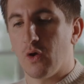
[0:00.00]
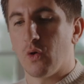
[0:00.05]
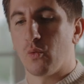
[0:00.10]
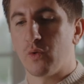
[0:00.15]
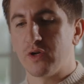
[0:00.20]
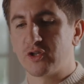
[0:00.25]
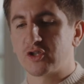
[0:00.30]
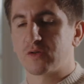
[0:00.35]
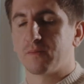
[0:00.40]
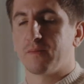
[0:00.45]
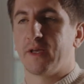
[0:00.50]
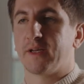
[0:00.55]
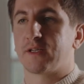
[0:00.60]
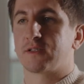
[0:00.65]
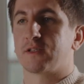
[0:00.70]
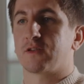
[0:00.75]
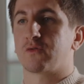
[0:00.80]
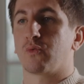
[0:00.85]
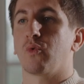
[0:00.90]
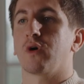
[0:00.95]
which
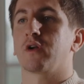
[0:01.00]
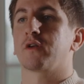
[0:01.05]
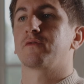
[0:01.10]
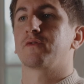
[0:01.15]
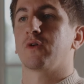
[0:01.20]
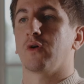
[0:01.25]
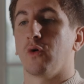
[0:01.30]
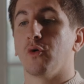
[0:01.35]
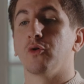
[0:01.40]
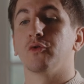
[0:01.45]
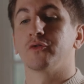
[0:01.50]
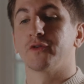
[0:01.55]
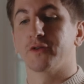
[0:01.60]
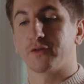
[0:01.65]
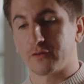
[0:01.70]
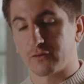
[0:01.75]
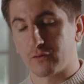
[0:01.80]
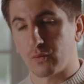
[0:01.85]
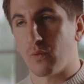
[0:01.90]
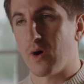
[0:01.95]
makes it one of the
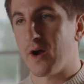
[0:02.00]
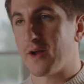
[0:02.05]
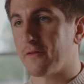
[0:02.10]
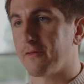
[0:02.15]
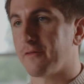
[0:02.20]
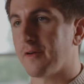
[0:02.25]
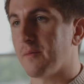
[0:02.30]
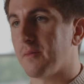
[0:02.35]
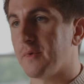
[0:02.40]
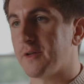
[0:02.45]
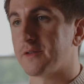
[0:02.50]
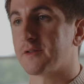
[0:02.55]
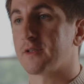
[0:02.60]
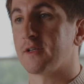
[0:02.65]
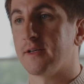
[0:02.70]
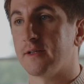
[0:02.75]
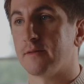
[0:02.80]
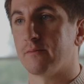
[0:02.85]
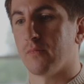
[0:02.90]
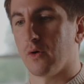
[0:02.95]
oldest wine families
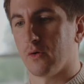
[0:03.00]
in